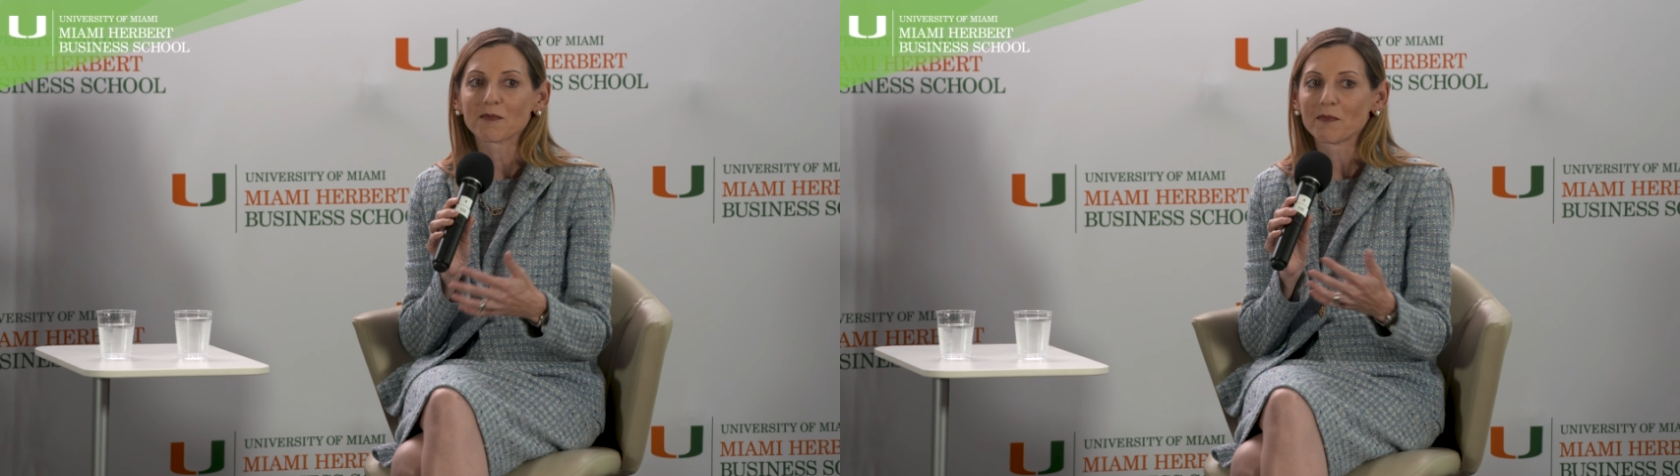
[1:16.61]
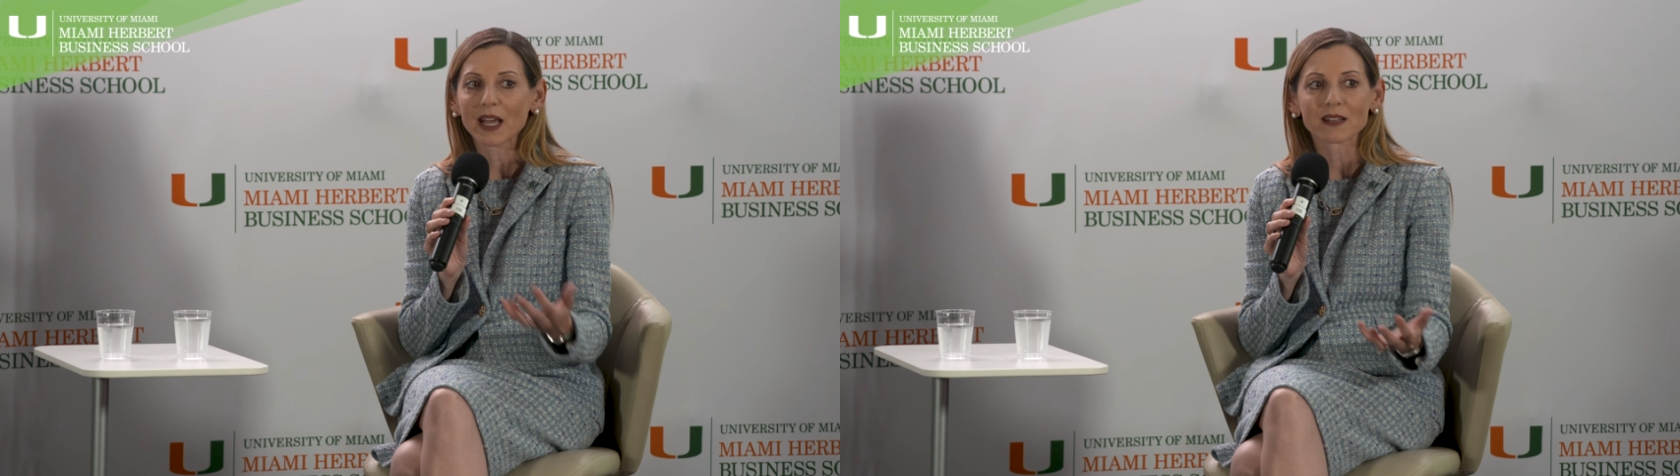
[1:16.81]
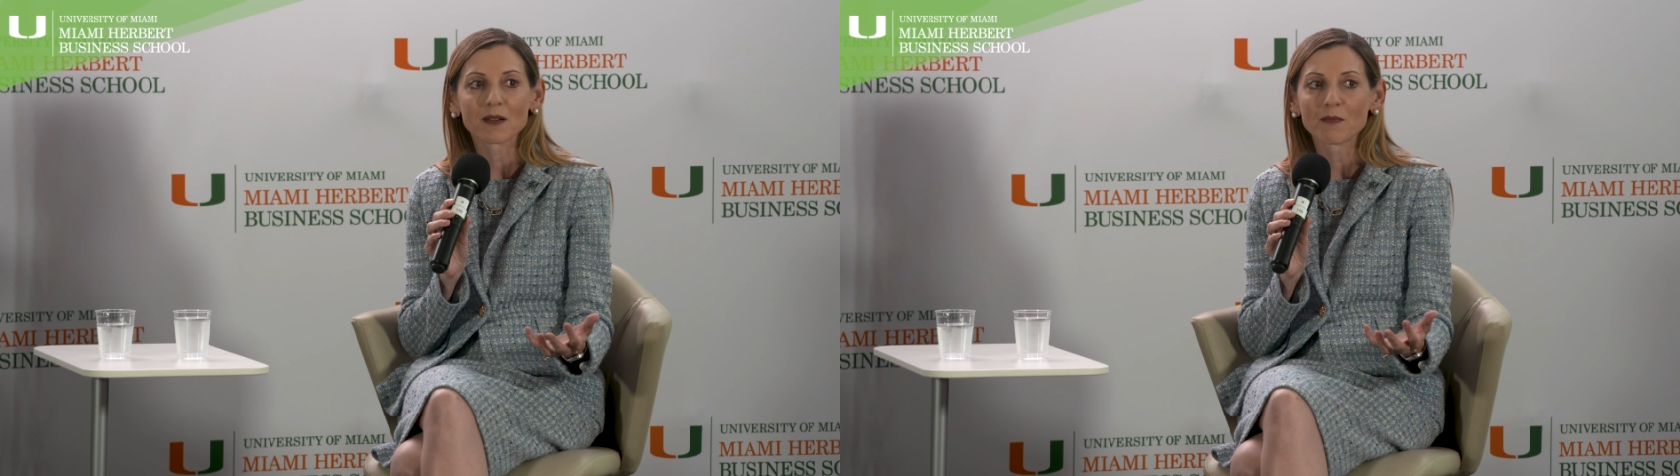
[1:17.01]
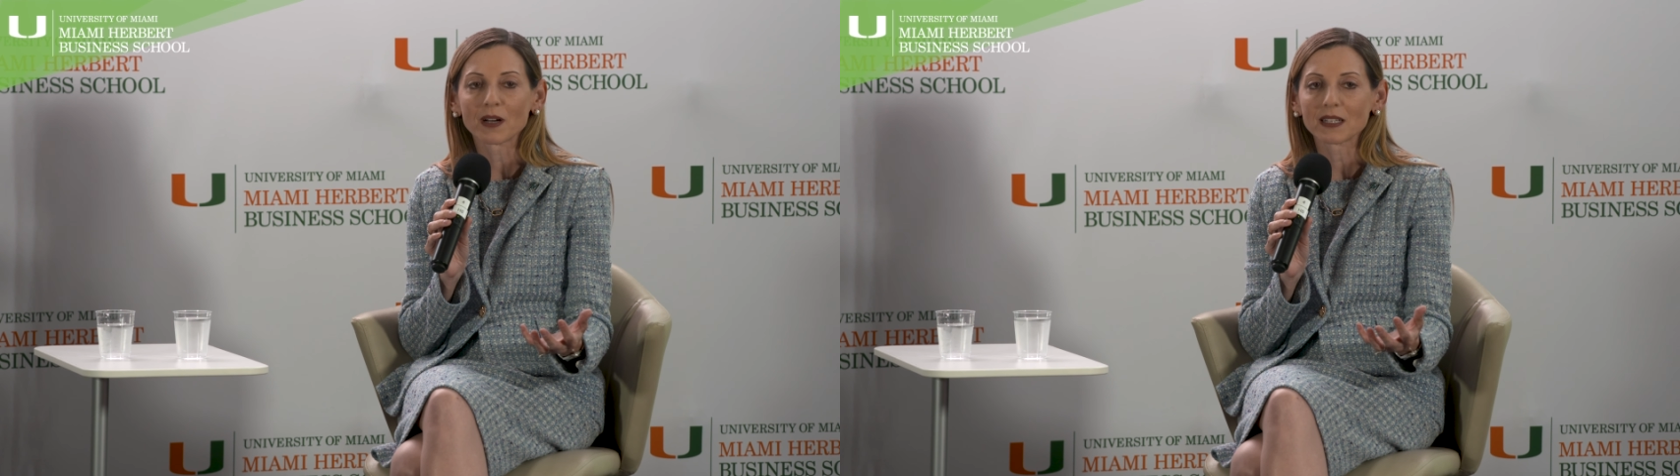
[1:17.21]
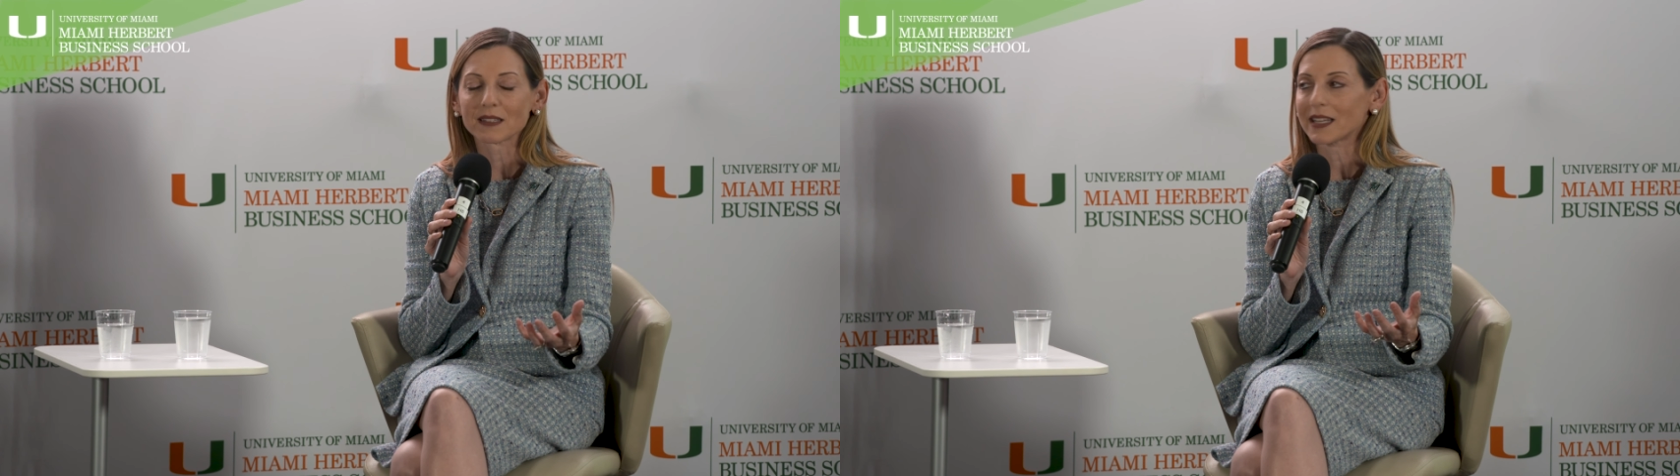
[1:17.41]
make
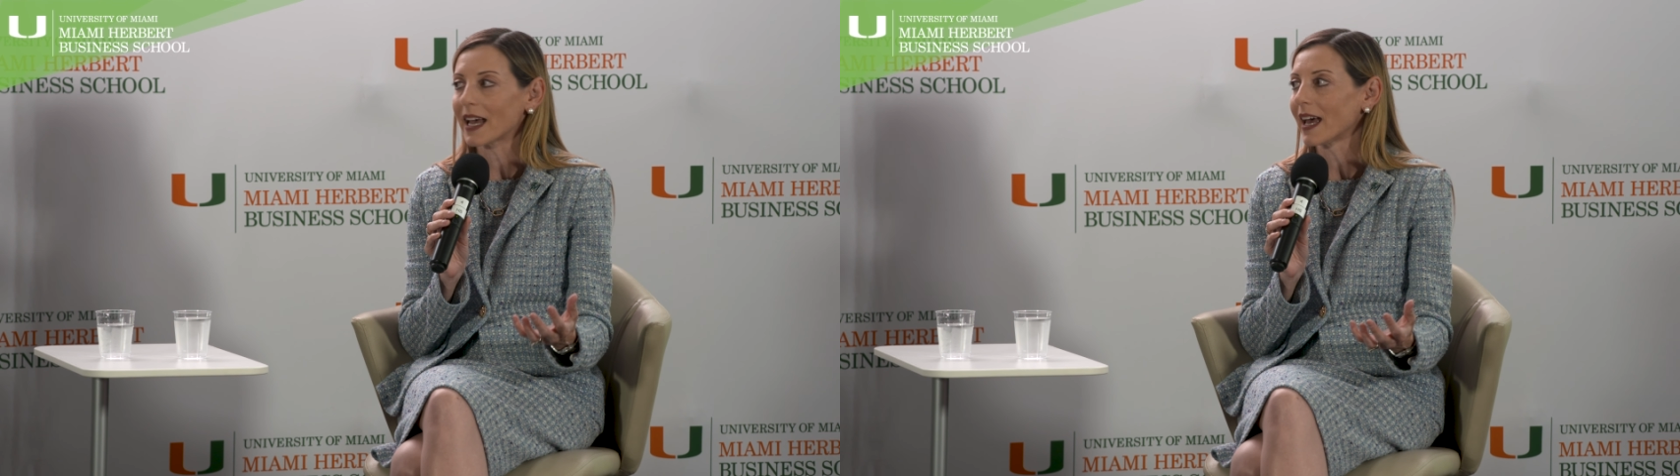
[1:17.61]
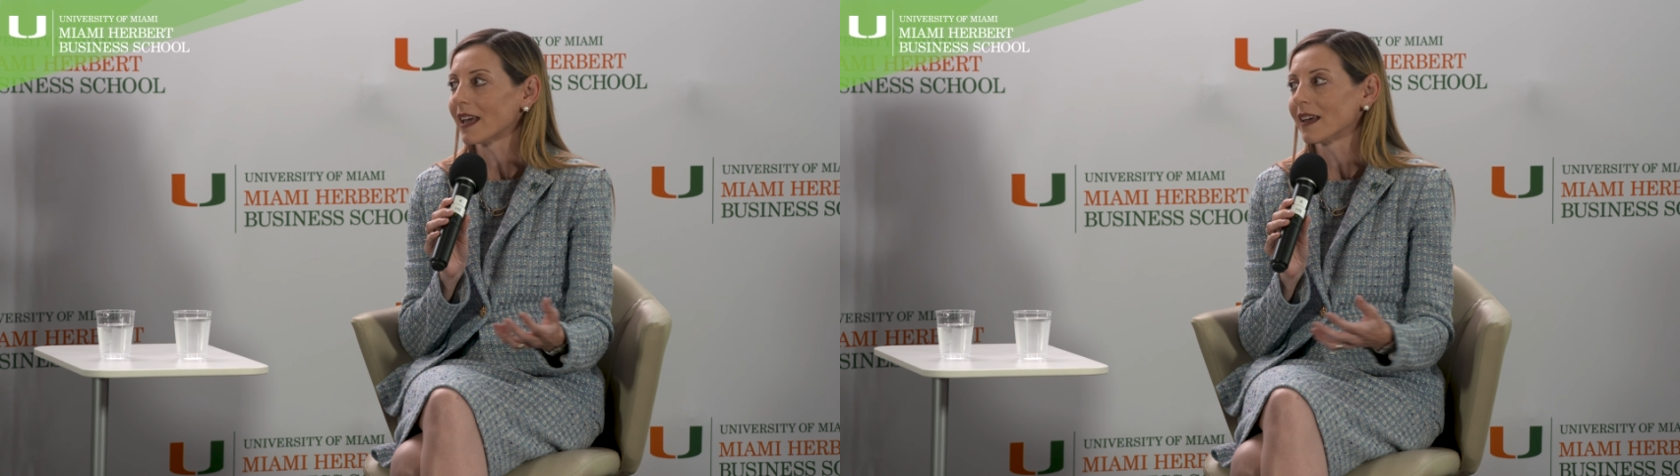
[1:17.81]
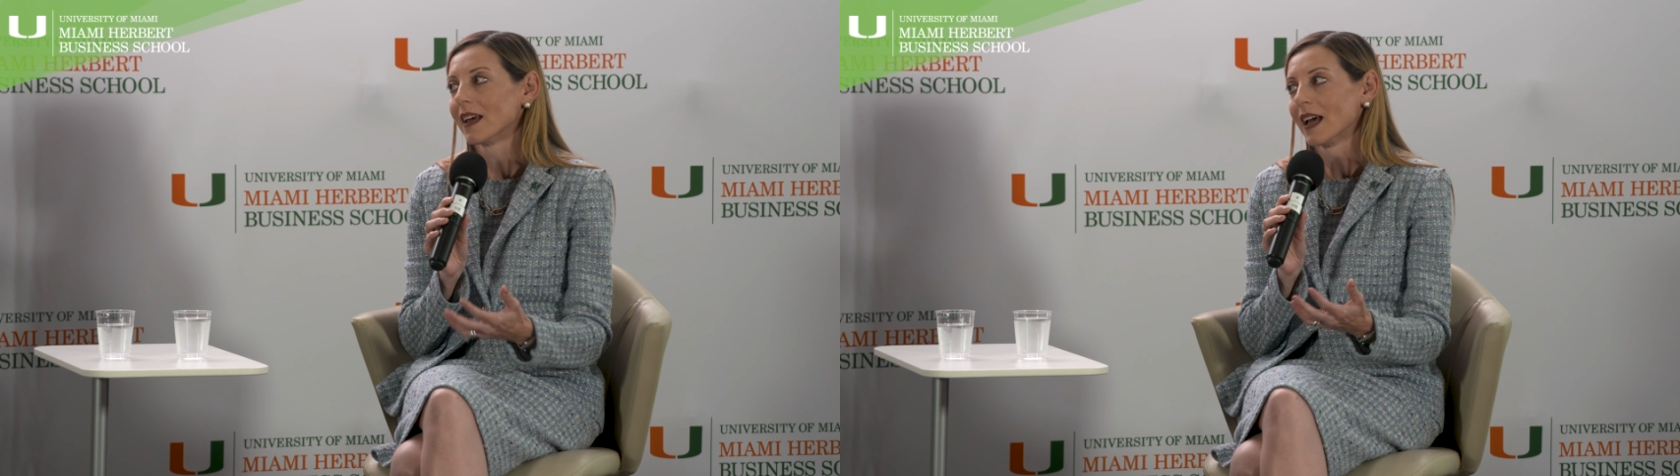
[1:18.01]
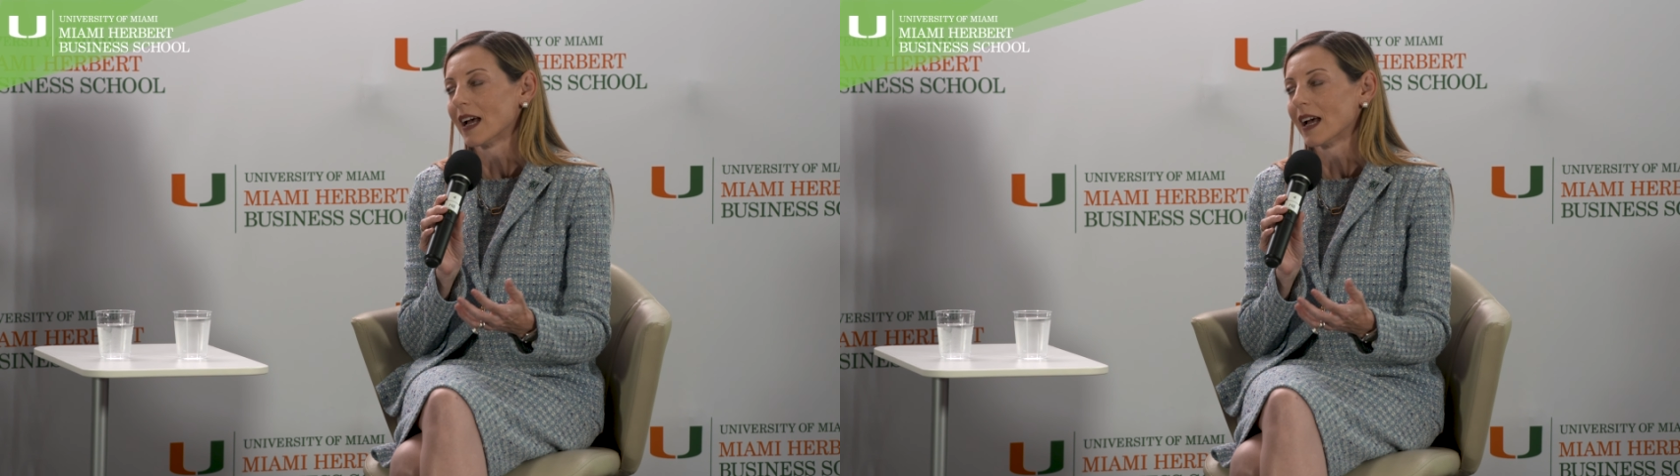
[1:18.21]
somebody's day.